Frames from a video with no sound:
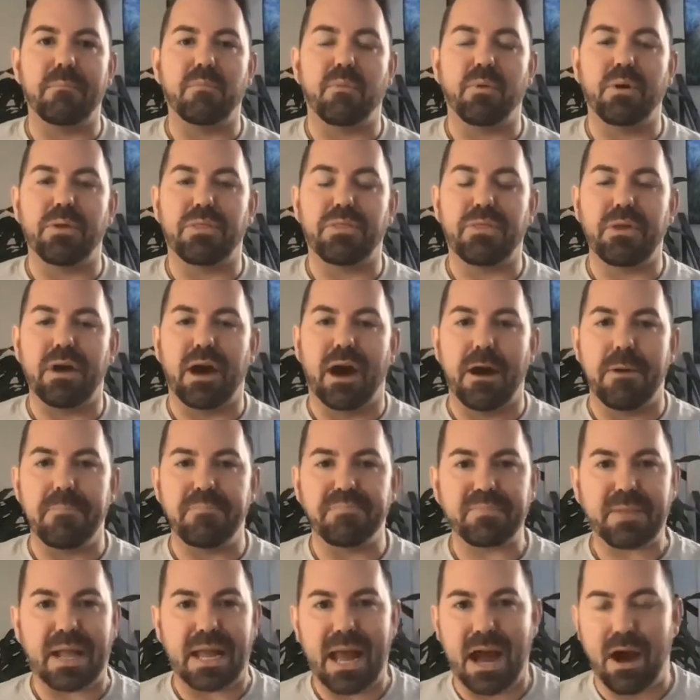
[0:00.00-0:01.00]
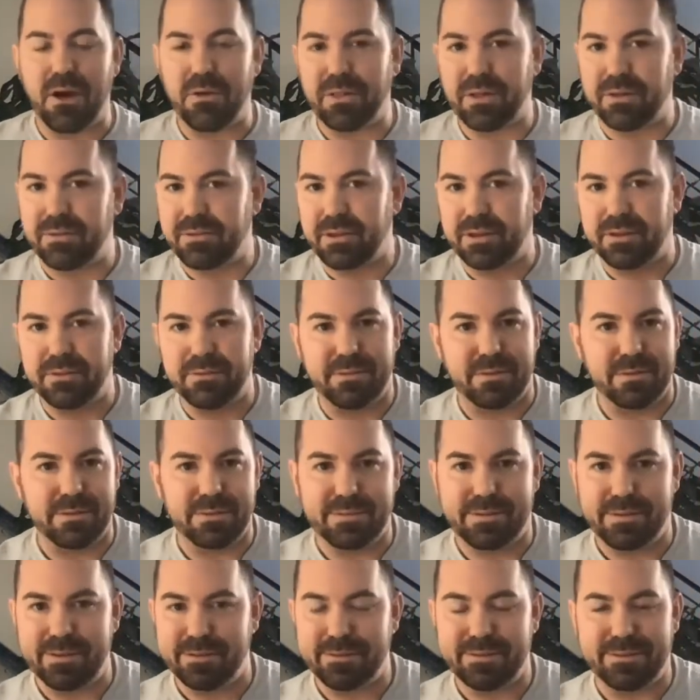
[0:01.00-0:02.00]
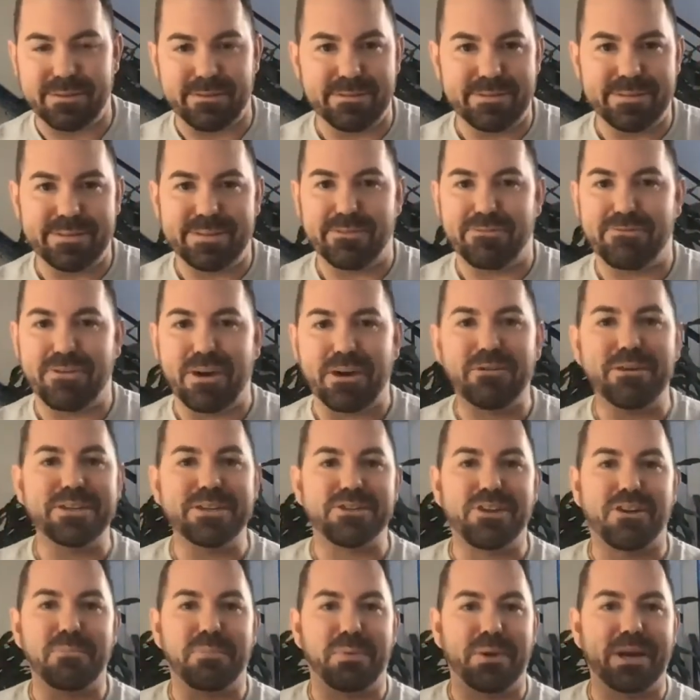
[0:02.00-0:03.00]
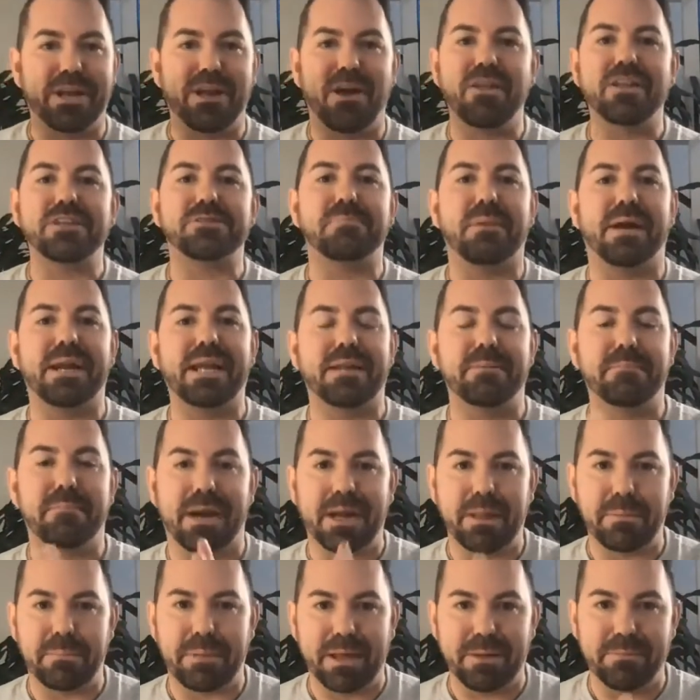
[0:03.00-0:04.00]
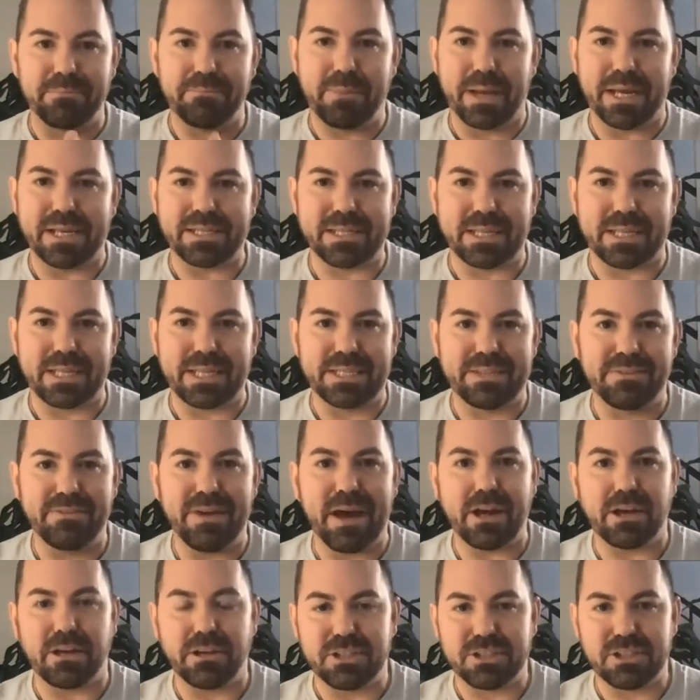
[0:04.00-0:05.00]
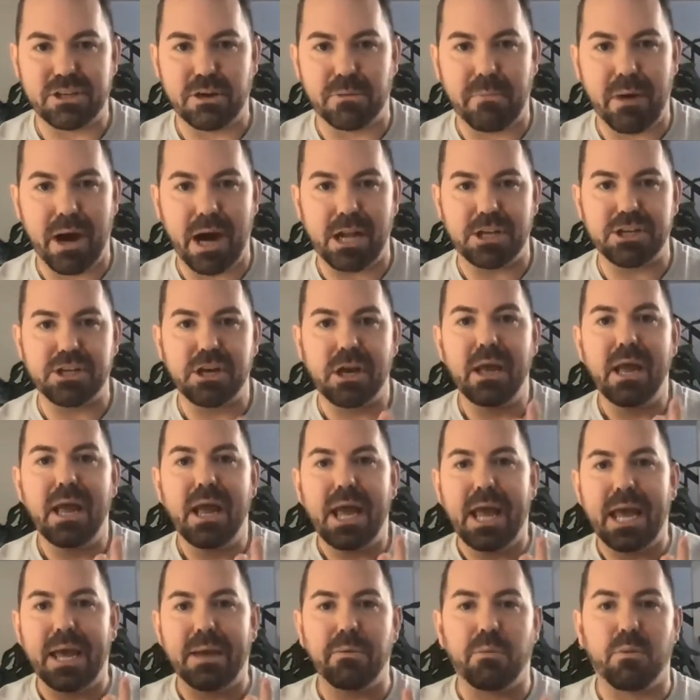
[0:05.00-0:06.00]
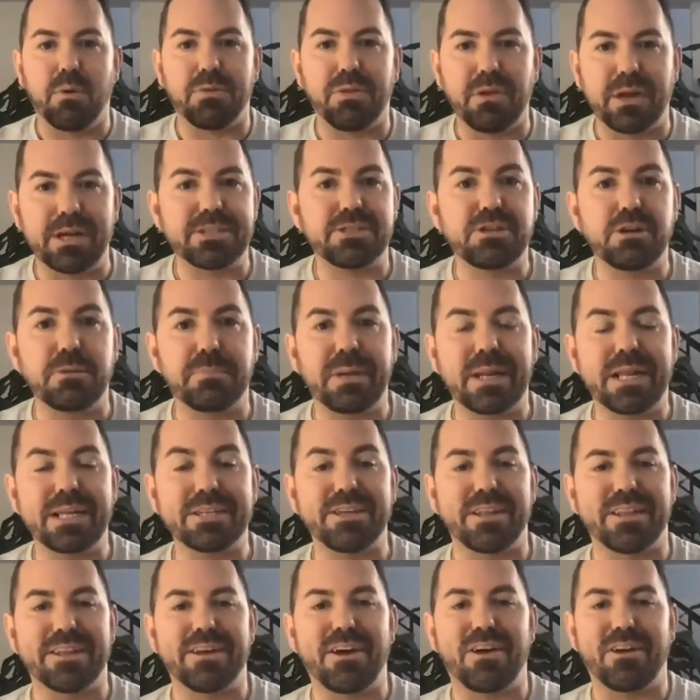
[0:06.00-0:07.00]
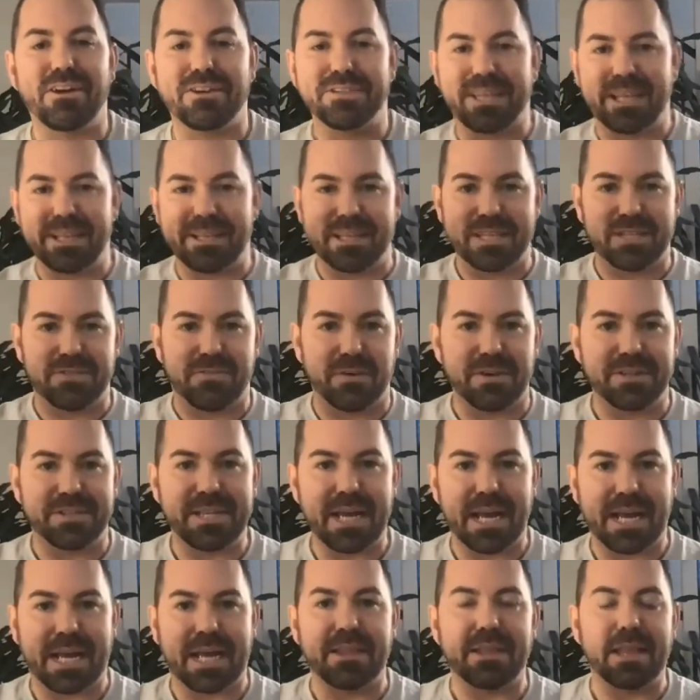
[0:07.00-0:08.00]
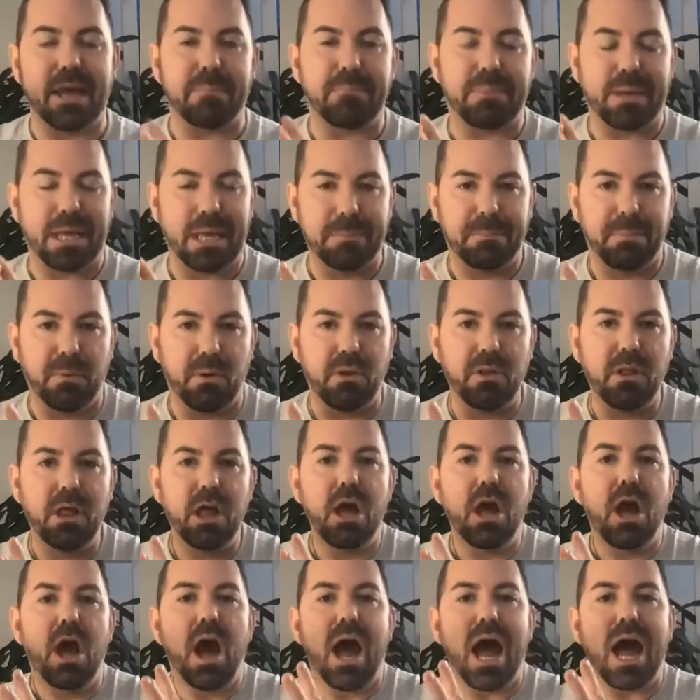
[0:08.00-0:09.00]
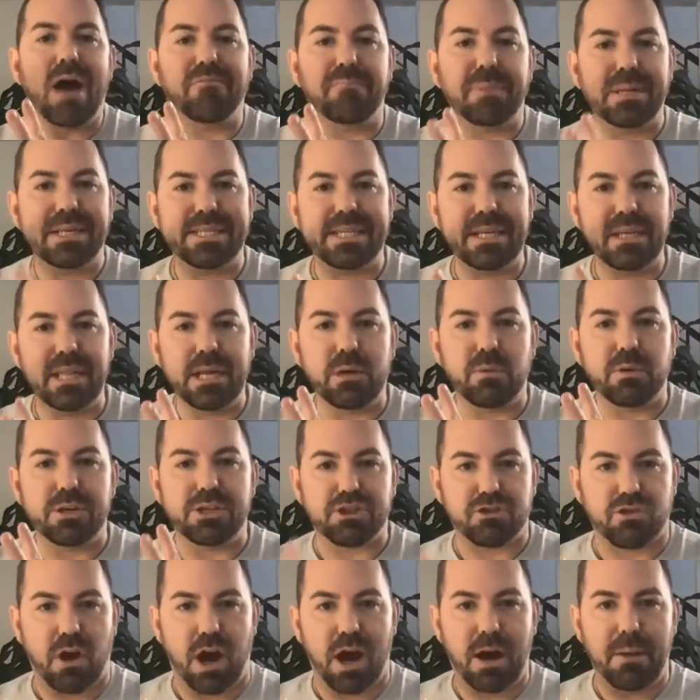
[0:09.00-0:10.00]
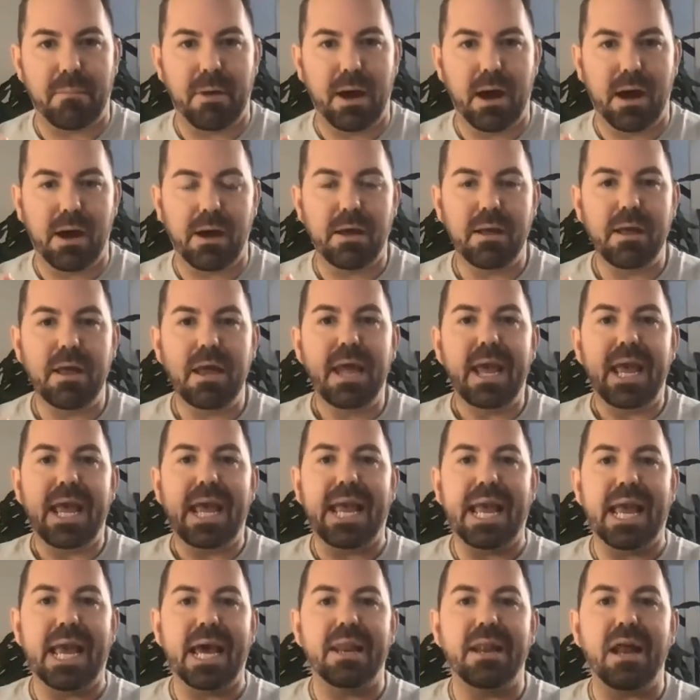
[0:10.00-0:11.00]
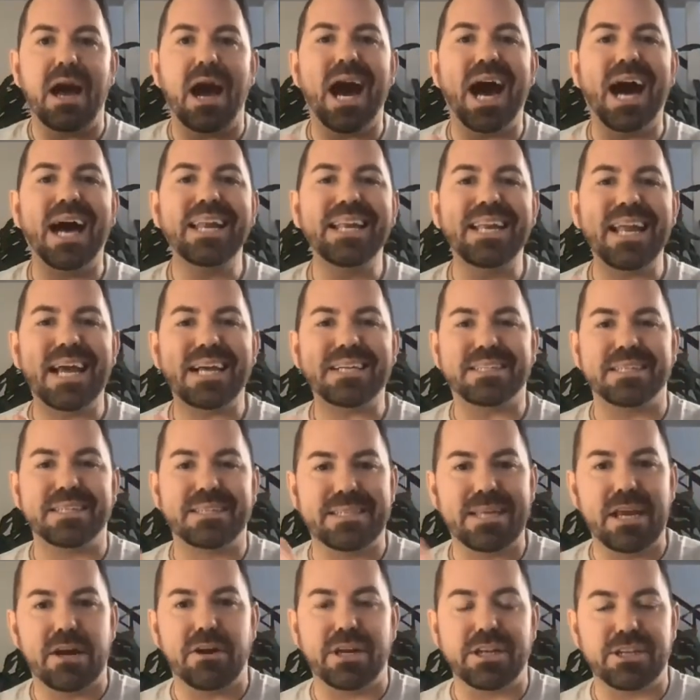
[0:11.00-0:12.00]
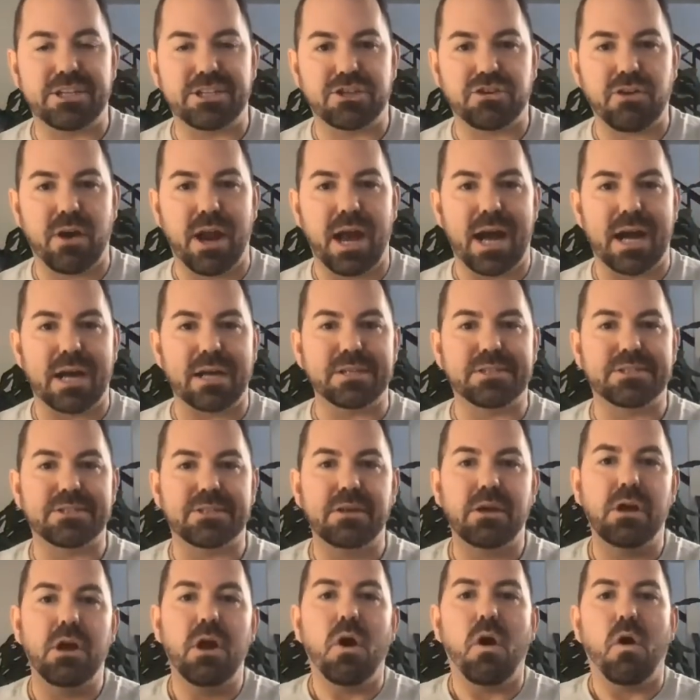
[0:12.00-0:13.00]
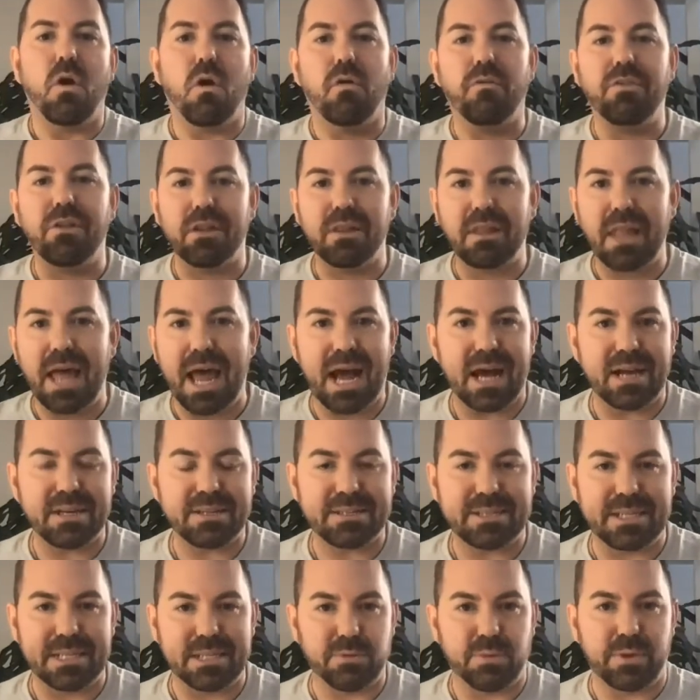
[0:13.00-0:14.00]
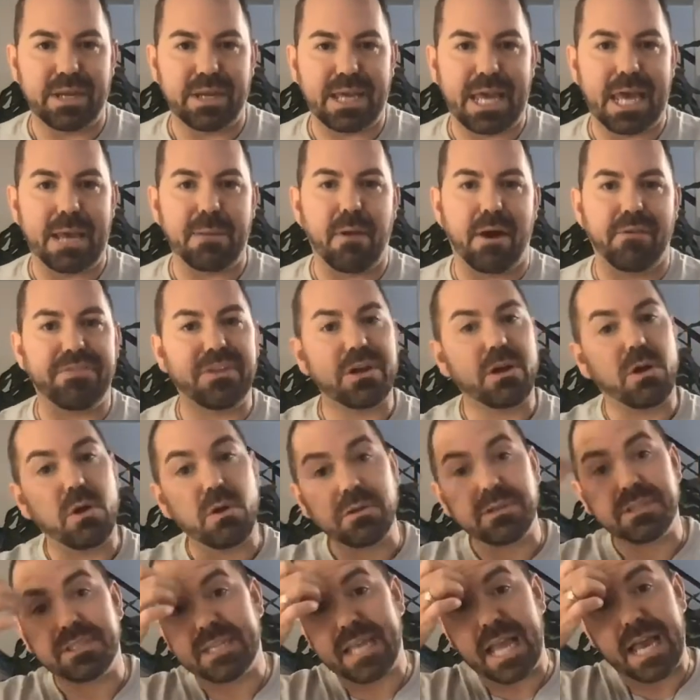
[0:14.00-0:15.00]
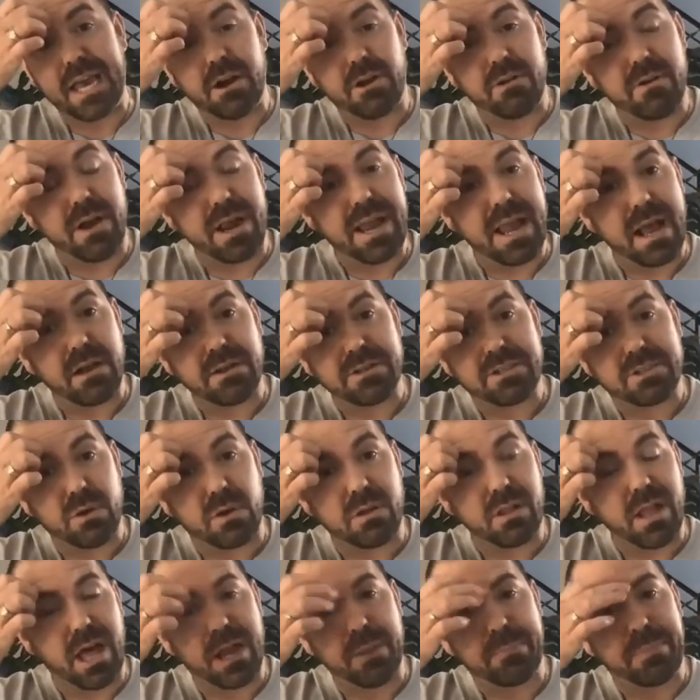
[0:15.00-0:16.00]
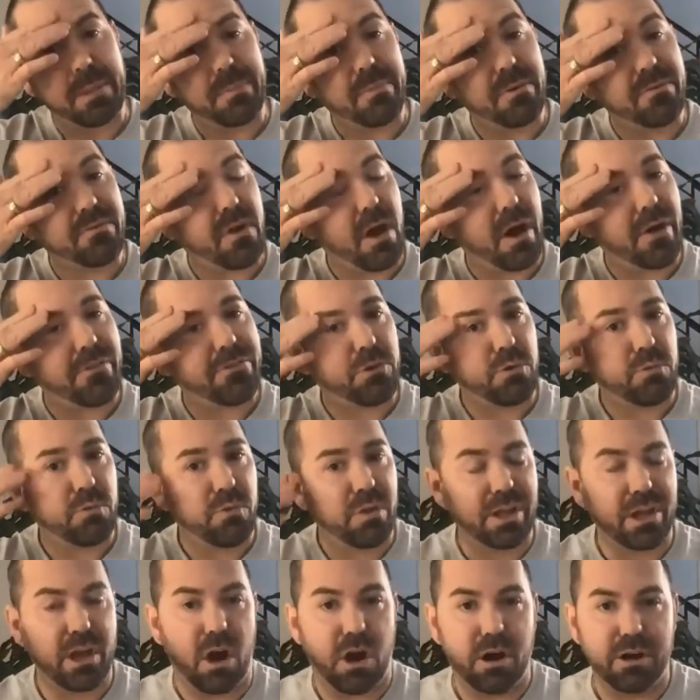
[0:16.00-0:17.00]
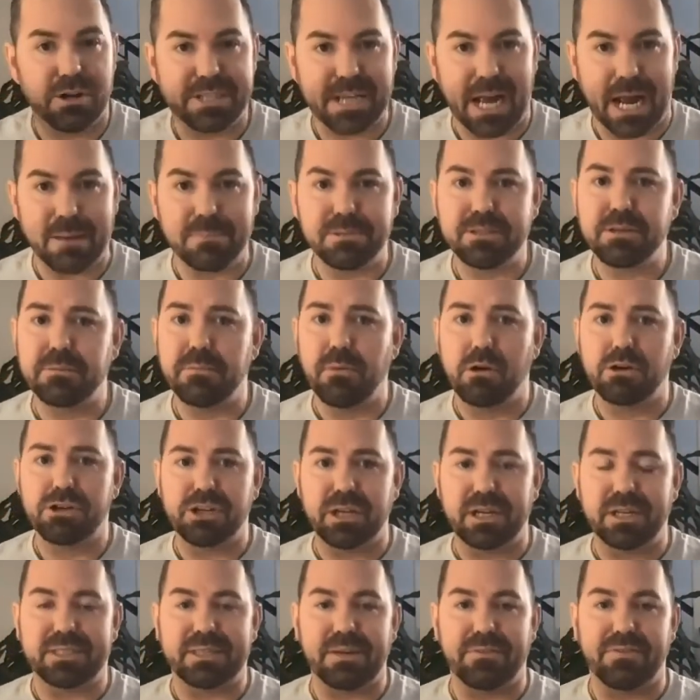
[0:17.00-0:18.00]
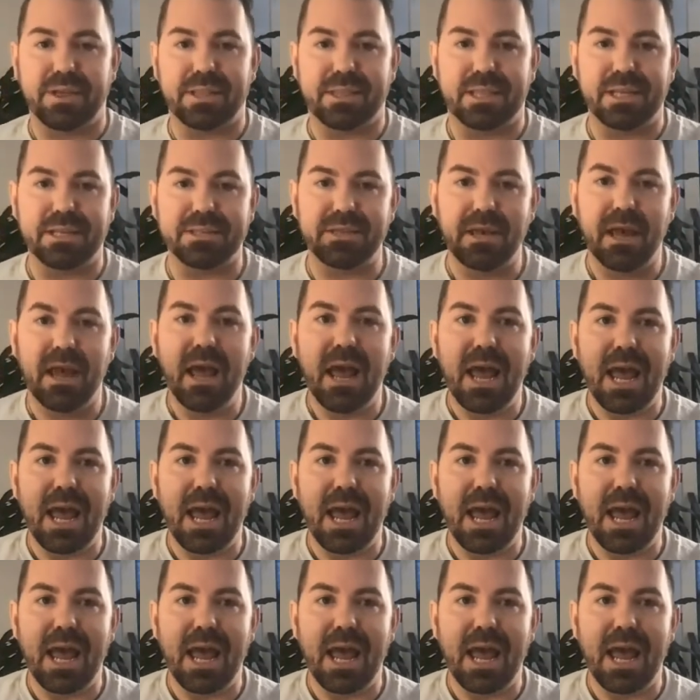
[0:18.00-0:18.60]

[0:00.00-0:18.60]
with how the Federal Reserve putting all this money, and money being basically devalued so much, and worth only 2 pennies on the dollar. Let's get to this for a second. That people have been dealing with trauma and unnecessary stress over the since we came off the gold standard right now. So a lot of people have gone through really hard times emotionally and stuff like this.